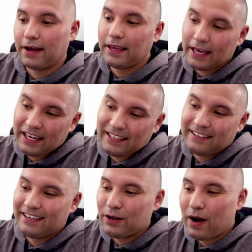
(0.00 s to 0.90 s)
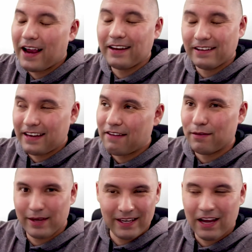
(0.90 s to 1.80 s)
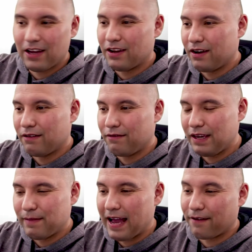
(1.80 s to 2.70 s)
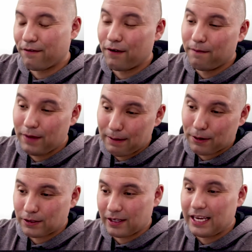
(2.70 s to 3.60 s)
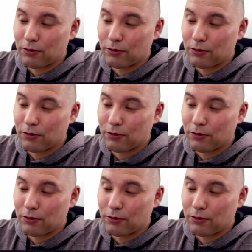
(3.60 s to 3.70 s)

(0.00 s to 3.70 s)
Again, you know, I gave him a ton of feedback from me personally.